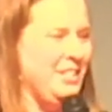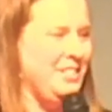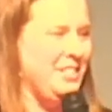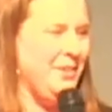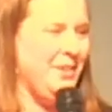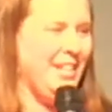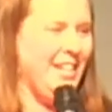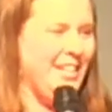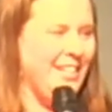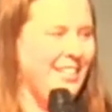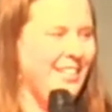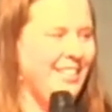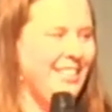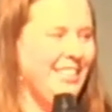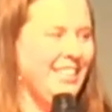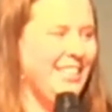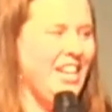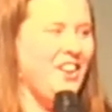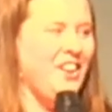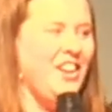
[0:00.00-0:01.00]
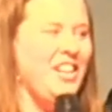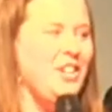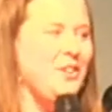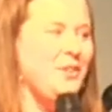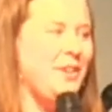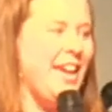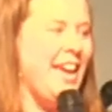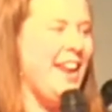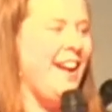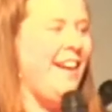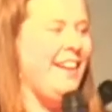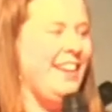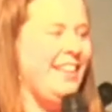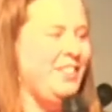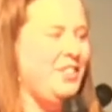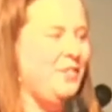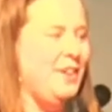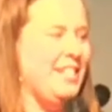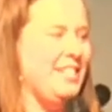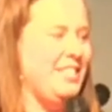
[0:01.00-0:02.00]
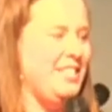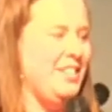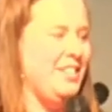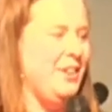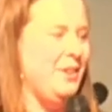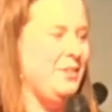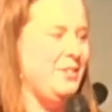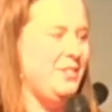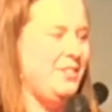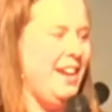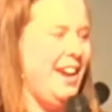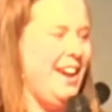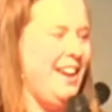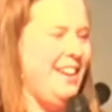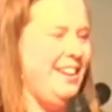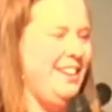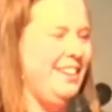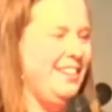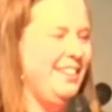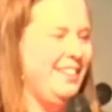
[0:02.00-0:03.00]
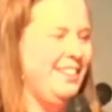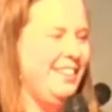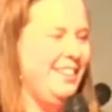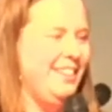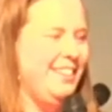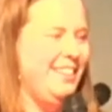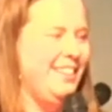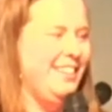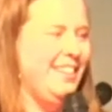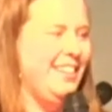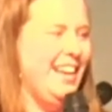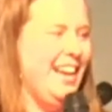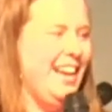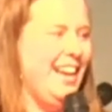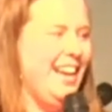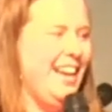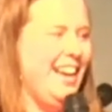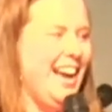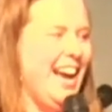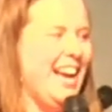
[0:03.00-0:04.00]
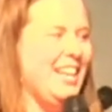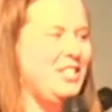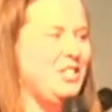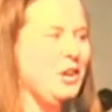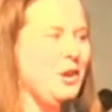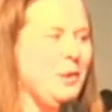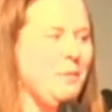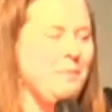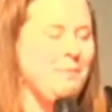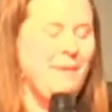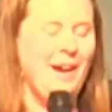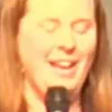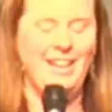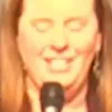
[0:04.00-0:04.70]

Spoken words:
a donut? Larry, you cannot eat the rest of those, okay? I told my